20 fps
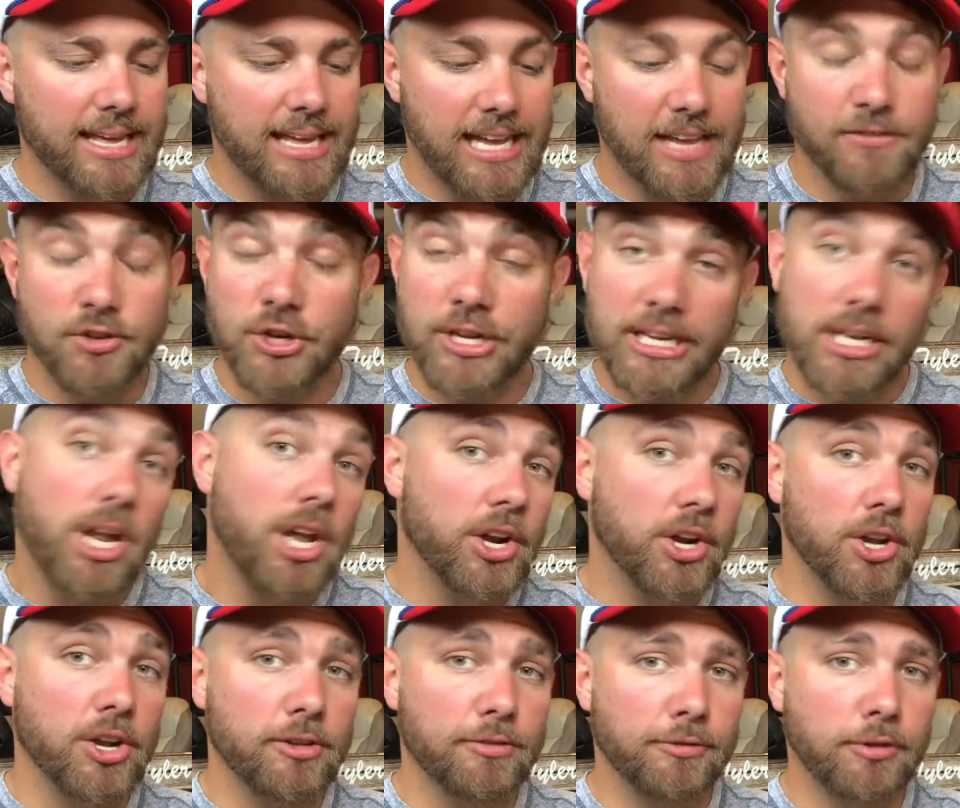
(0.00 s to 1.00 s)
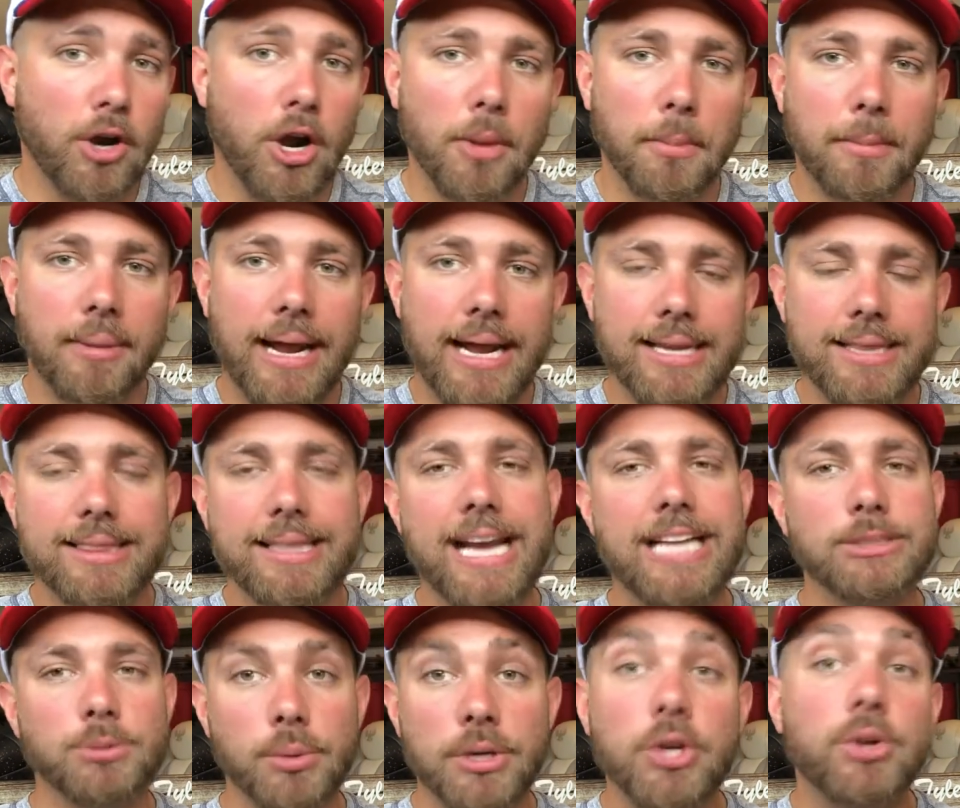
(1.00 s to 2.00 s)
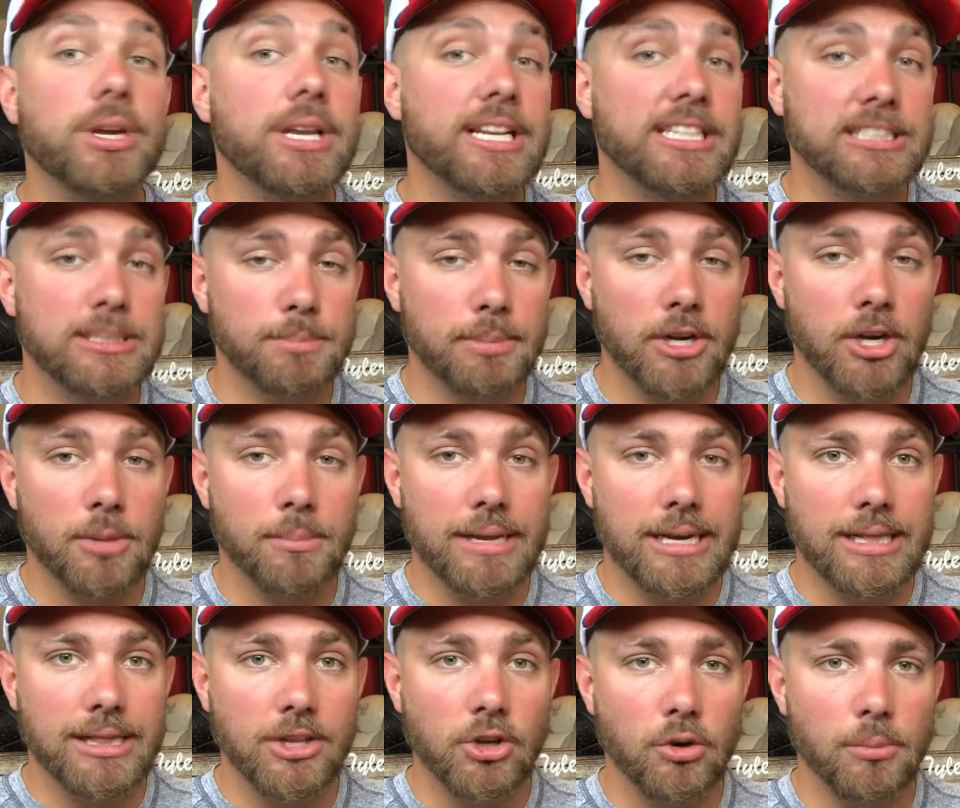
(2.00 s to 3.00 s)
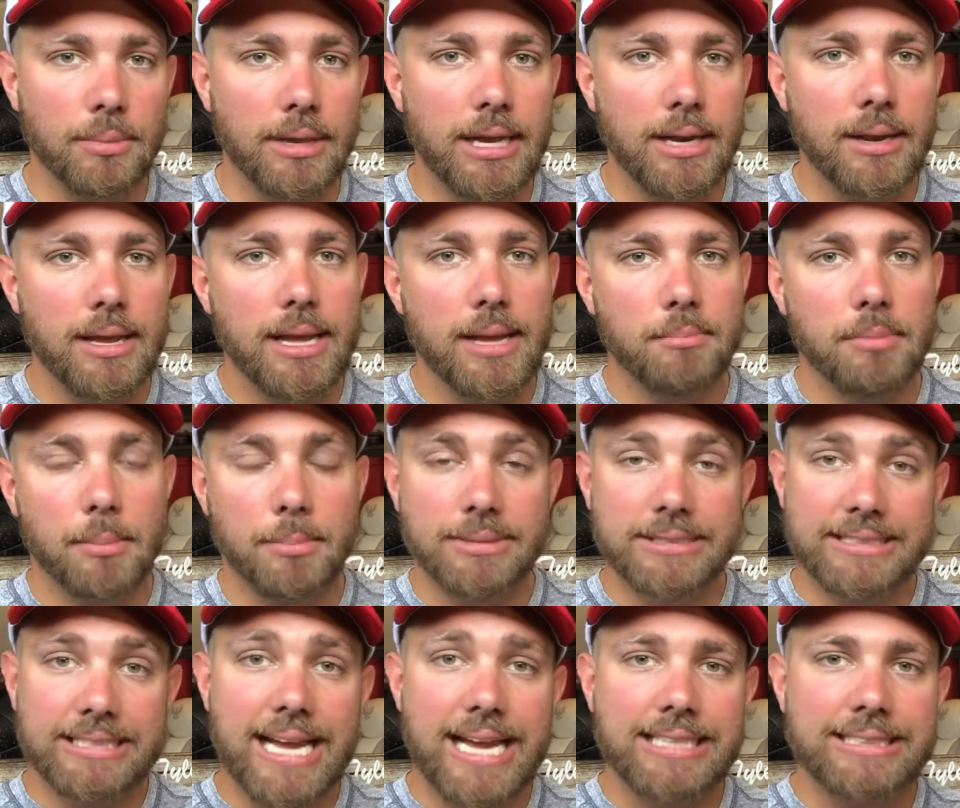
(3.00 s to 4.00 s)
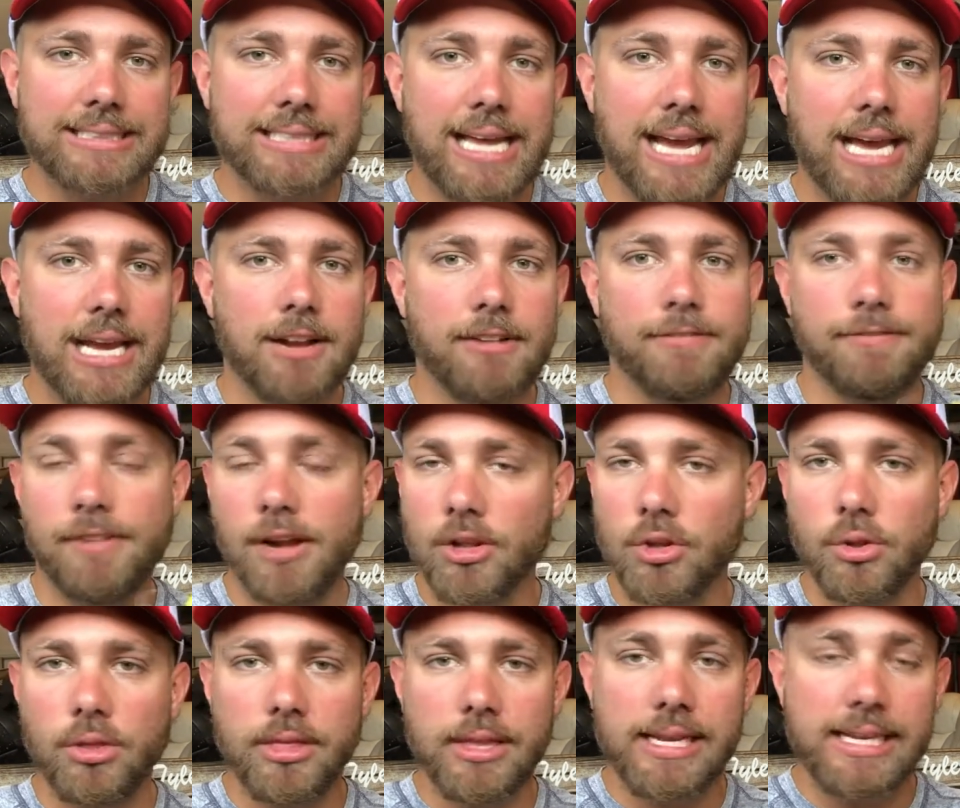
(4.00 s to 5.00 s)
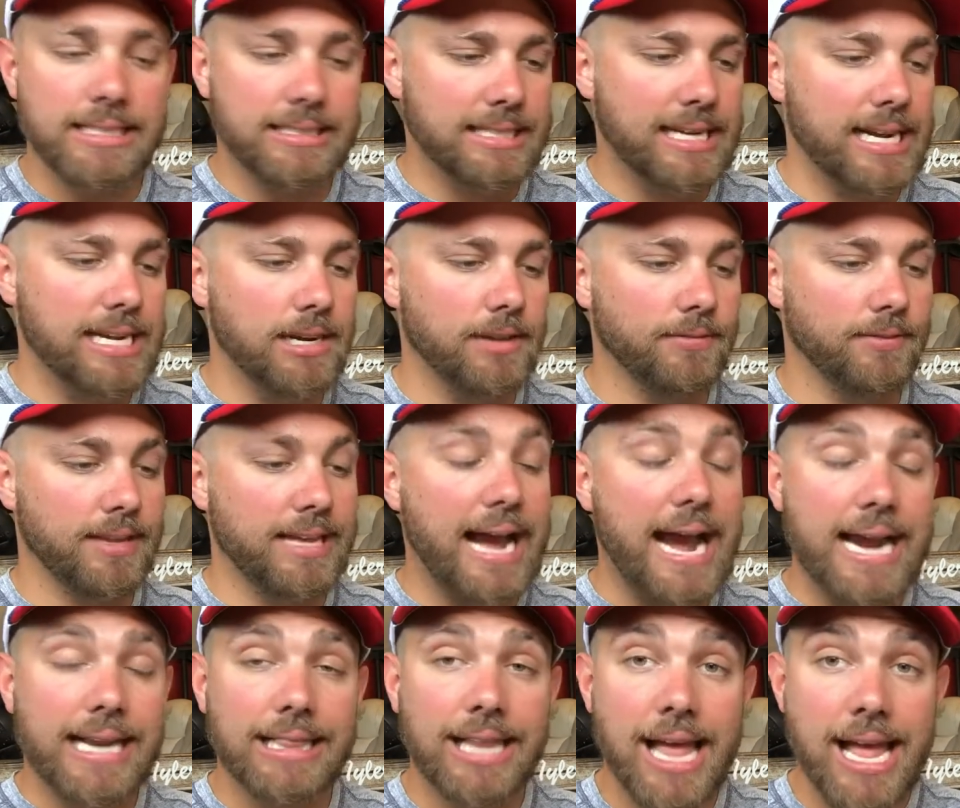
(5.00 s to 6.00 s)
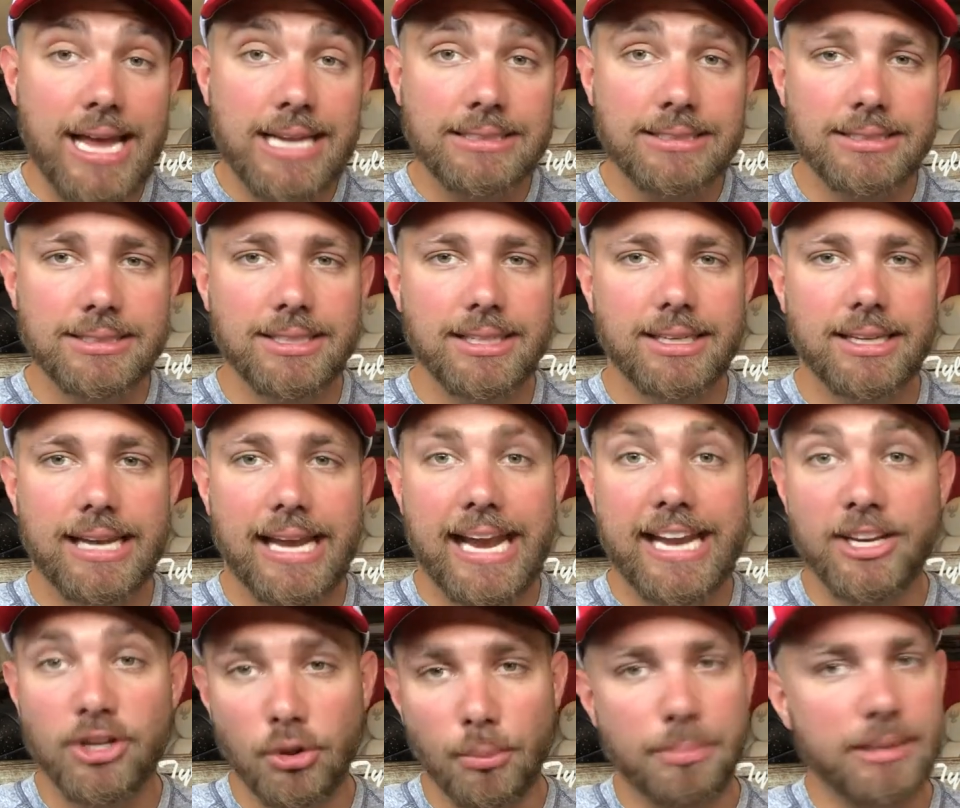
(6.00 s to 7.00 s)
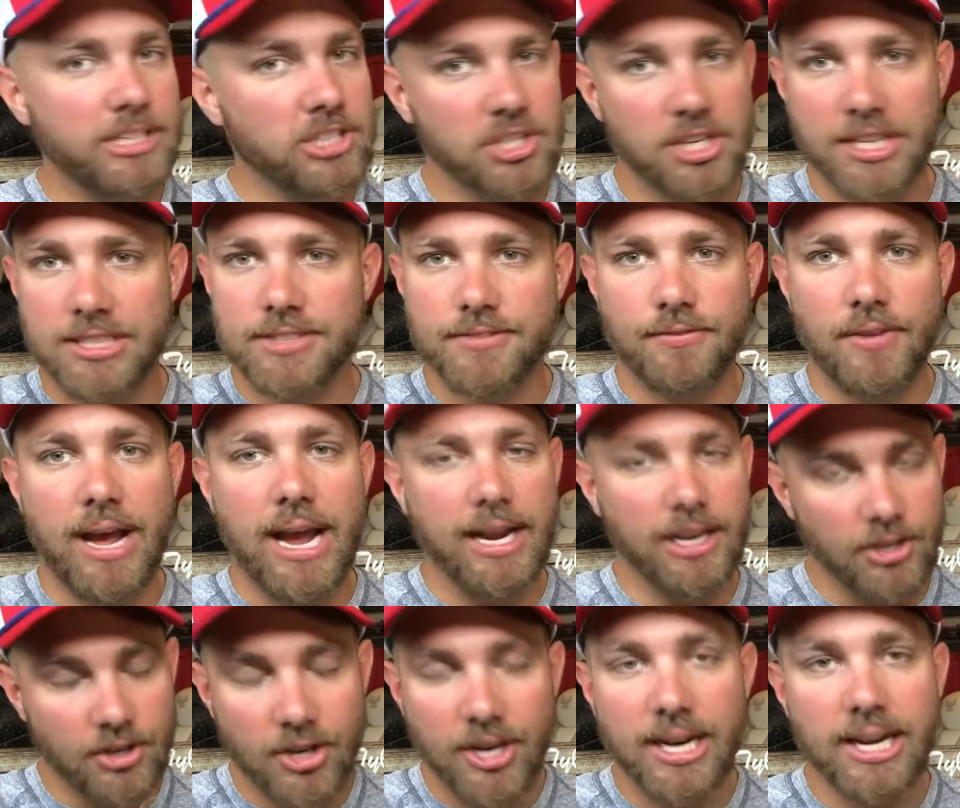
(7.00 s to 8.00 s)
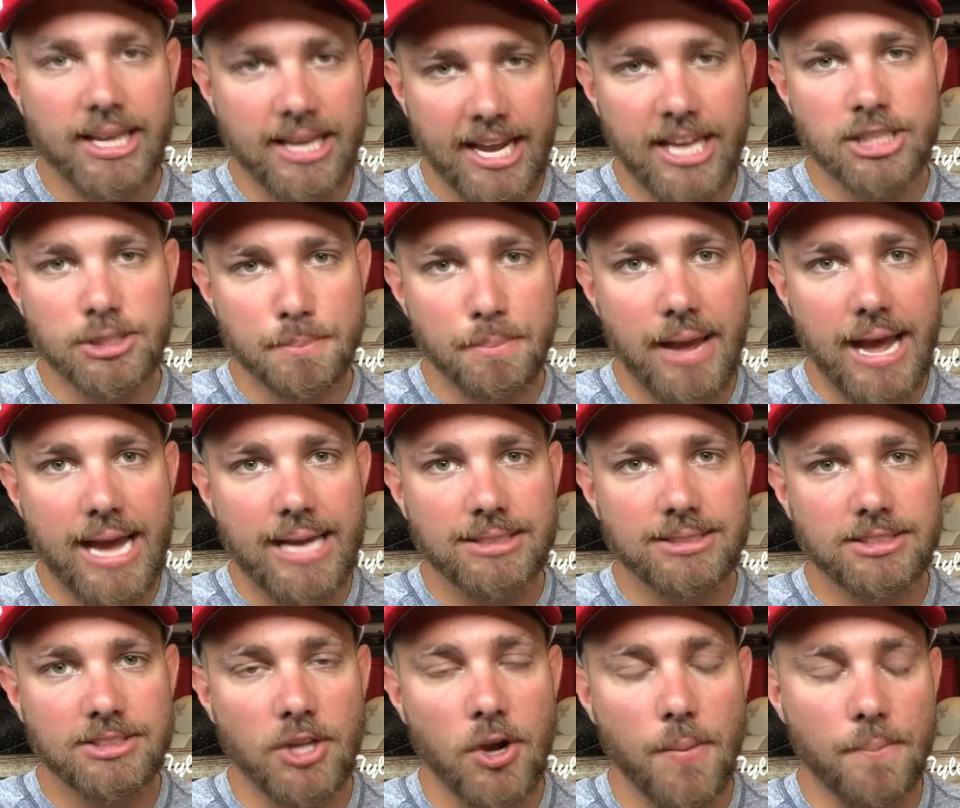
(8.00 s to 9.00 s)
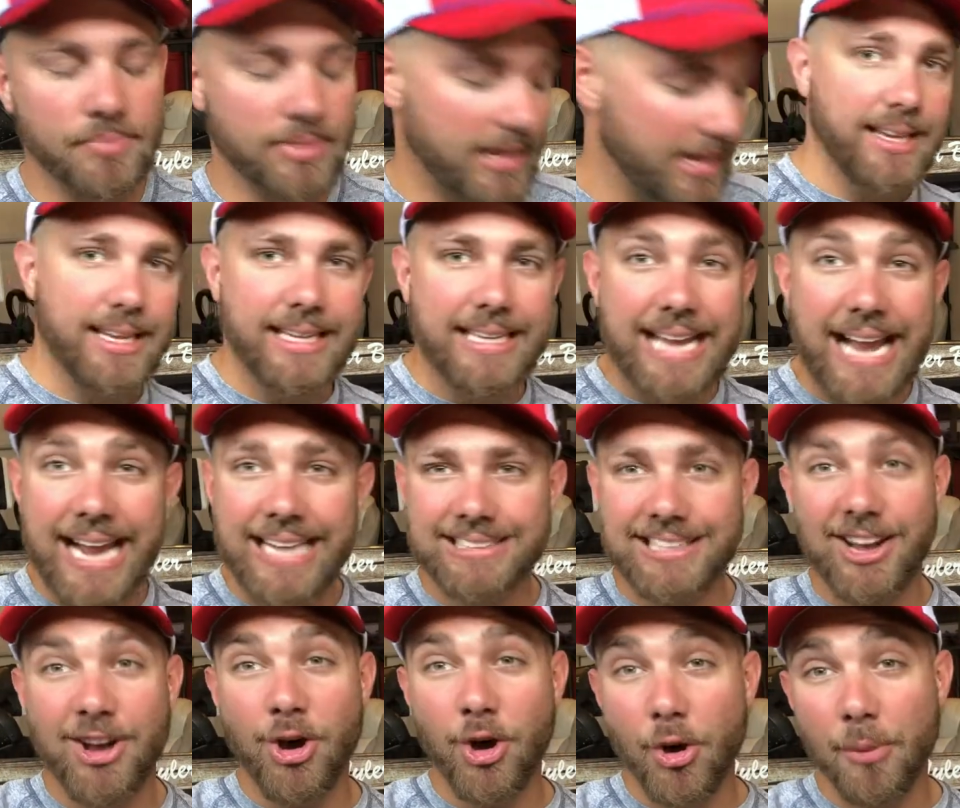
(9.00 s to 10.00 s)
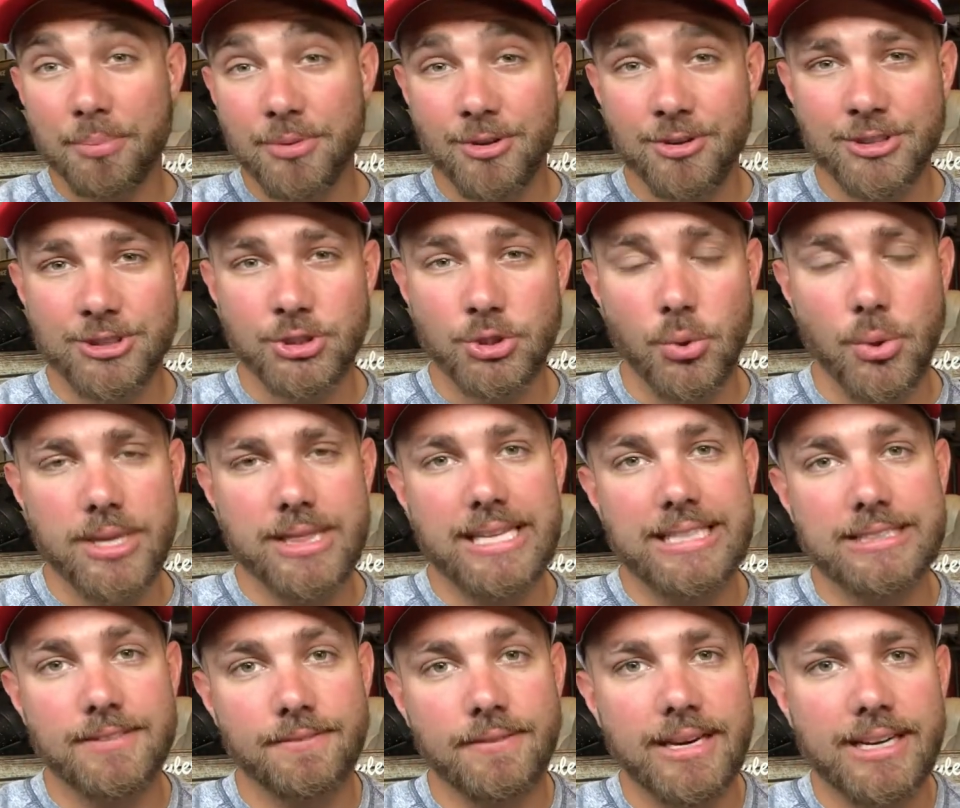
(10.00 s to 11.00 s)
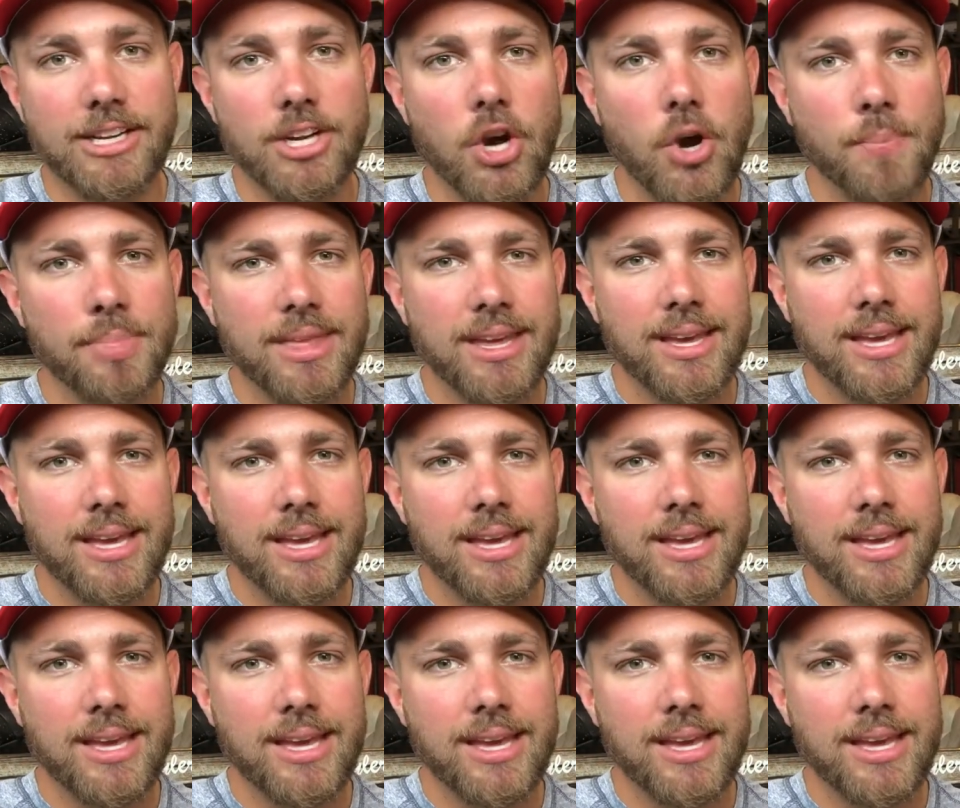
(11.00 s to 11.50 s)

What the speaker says: If you get on a good frog bite, that's when you can experiment a little bit. But besides that, follow these kind of guidelines and you'll be just fine. You're gonna catch bass. So guys, I hope you enjoyed this video.